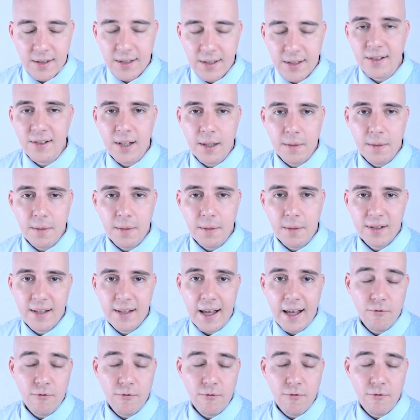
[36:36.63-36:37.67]
systems
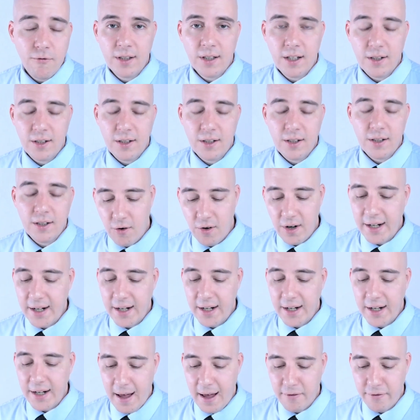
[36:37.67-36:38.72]
that Russia doesn't
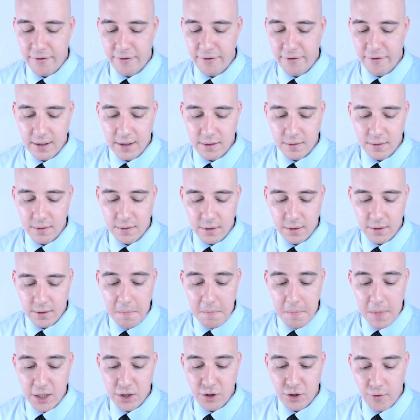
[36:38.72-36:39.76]
already have in
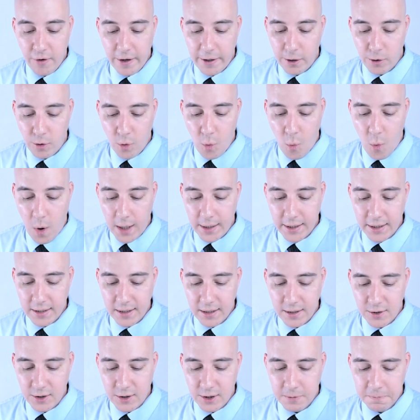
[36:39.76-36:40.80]
much greater
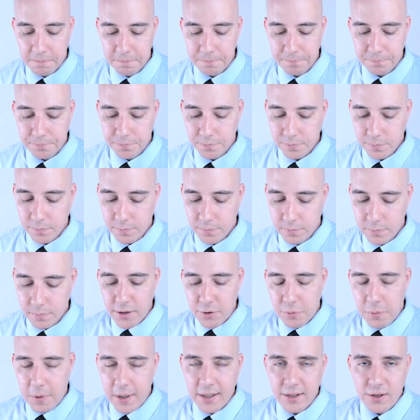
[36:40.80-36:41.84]
quantities.
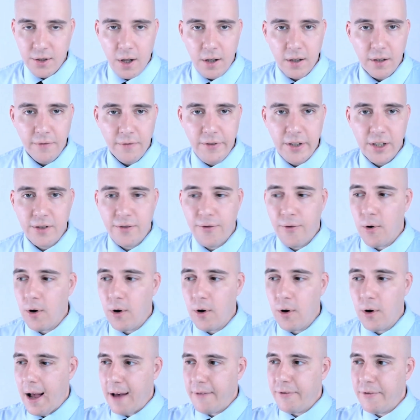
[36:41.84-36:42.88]
And what is all of this
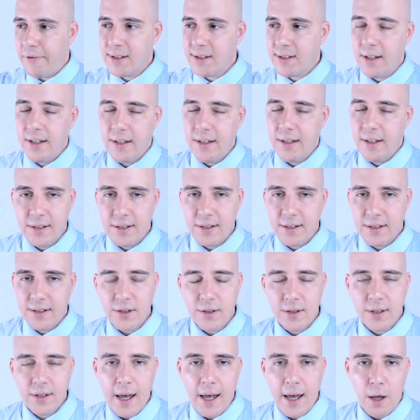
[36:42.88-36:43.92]
for? Obviously, this
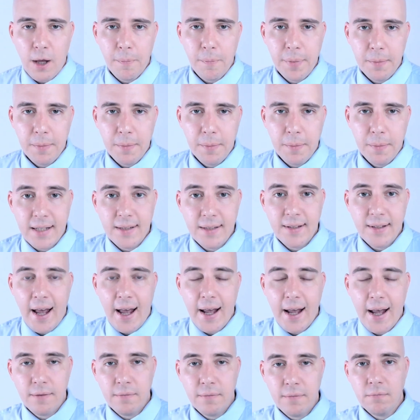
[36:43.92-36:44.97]
is to help
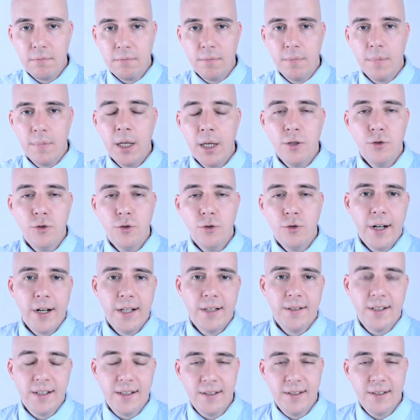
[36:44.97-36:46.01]
maintain
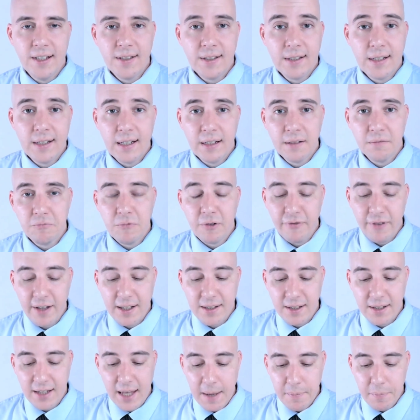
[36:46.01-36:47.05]
Ukraine's existing
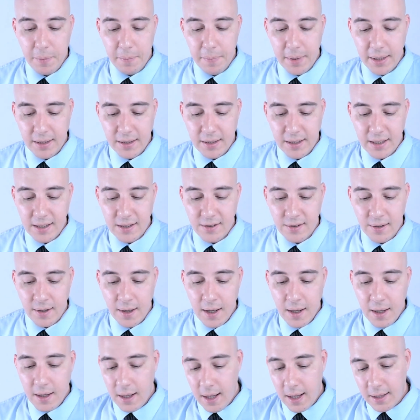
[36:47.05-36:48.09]
defense capabilities.
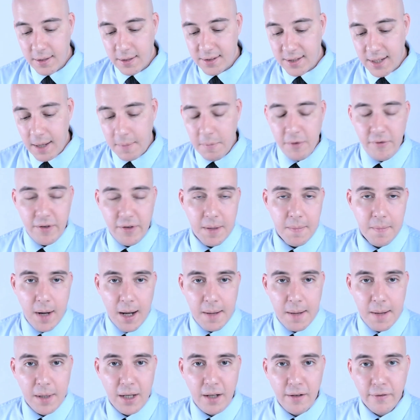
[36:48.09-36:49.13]
Some of it
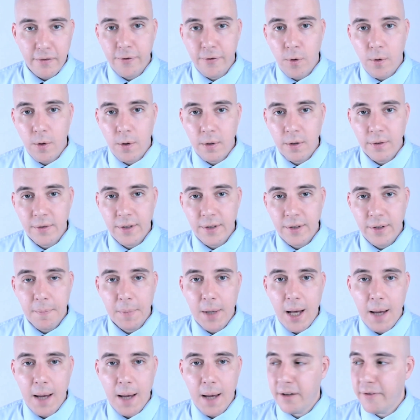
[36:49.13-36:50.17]
might be for the
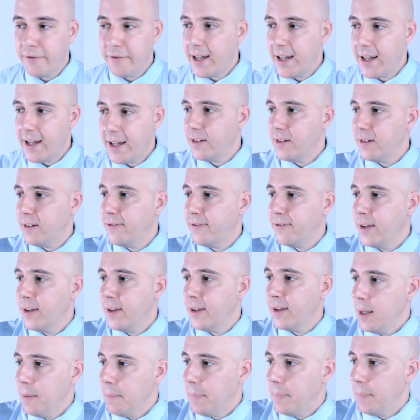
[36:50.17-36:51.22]
upcoming offensive,
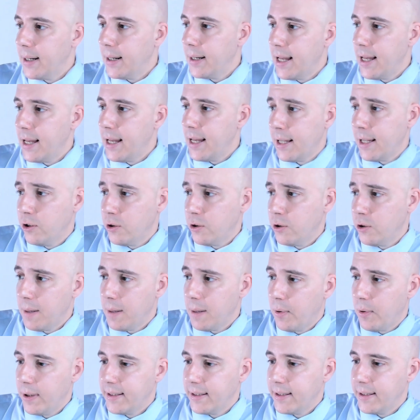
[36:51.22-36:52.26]
but I just
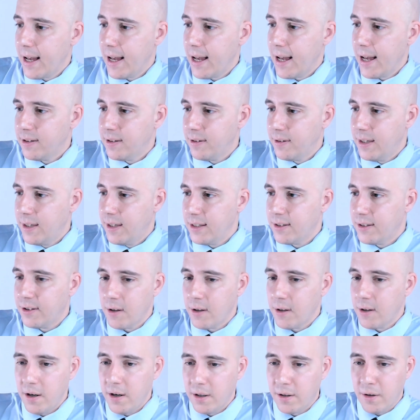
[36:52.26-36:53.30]
want to point out
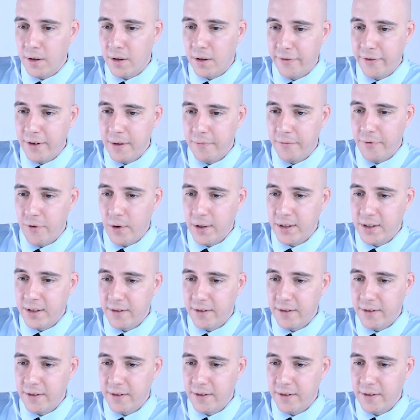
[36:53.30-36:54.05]
this article from